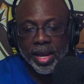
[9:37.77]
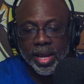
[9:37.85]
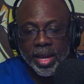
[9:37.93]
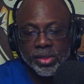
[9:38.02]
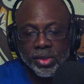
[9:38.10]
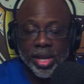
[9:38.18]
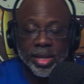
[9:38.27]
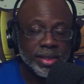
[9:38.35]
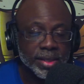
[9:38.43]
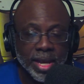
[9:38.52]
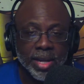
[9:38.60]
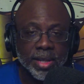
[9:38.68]
so I
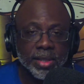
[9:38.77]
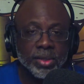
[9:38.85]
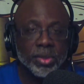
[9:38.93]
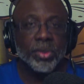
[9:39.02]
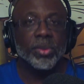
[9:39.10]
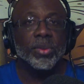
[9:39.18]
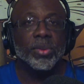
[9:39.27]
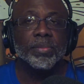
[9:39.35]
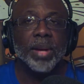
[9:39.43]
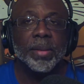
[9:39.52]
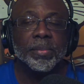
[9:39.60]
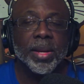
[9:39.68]
decided to
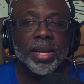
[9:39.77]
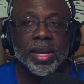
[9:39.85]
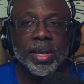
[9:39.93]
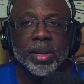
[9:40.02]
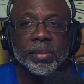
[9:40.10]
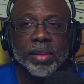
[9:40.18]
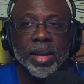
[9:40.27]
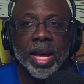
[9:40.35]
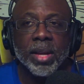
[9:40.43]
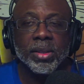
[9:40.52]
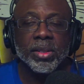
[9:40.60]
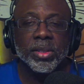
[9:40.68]
pop my head up
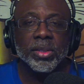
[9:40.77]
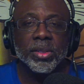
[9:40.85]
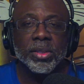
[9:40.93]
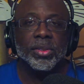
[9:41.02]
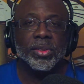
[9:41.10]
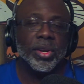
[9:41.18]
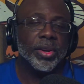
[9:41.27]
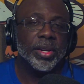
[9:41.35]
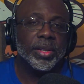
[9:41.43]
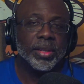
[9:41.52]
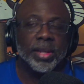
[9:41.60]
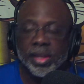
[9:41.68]
out of the turret
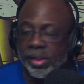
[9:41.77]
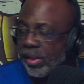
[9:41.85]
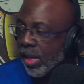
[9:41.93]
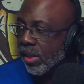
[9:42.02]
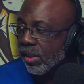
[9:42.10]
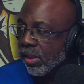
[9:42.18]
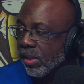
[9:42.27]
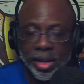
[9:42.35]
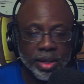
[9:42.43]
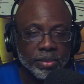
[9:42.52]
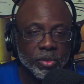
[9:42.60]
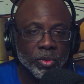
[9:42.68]
and take a look at
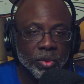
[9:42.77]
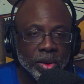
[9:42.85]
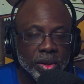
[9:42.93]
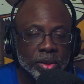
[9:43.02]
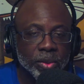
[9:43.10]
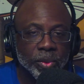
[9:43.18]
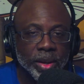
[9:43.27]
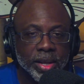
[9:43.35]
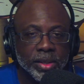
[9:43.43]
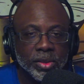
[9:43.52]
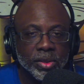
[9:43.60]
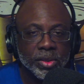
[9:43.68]
them walking away
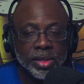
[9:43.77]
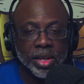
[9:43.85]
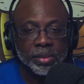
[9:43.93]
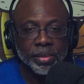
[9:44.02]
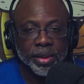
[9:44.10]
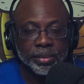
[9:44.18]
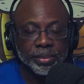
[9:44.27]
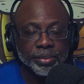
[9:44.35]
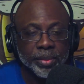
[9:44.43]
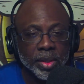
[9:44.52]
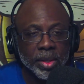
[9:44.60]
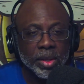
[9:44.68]
to the dud pit.
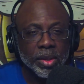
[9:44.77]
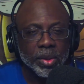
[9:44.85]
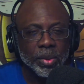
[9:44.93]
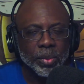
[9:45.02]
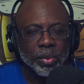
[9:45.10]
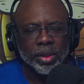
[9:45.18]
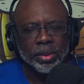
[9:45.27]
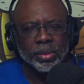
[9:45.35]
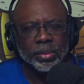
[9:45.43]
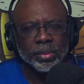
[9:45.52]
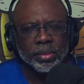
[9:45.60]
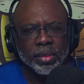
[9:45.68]
Well,
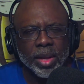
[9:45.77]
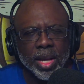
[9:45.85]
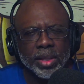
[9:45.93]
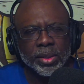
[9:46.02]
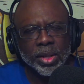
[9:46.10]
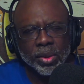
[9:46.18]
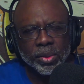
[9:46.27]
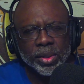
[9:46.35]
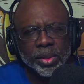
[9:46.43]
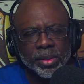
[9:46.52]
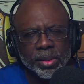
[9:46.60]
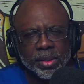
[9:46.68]
I
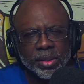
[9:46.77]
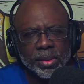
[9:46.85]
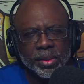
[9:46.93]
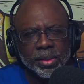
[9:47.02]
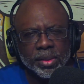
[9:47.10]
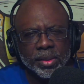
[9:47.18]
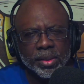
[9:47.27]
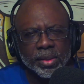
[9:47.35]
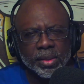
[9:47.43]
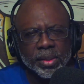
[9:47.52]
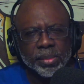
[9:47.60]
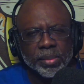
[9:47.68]
noticed
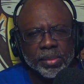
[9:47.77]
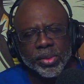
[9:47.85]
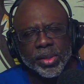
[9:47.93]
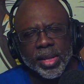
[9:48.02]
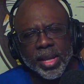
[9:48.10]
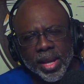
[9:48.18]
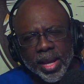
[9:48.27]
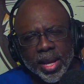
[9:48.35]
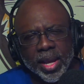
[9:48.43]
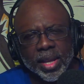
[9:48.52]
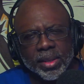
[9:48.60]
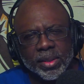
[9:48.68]
the missile they
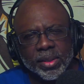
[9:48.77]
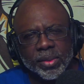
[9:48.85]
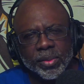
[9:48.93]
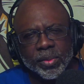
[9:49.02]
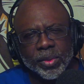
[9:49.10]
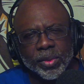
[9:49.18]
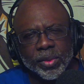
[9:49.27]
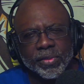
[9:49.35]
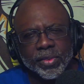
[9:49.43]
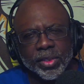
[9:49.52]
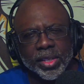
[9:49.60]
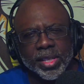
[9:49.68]
had was
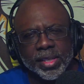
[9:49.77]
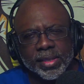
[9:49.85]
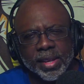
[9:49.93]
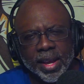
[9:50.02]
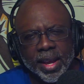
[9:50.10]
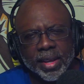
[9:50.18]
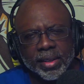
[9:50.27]
fully intact.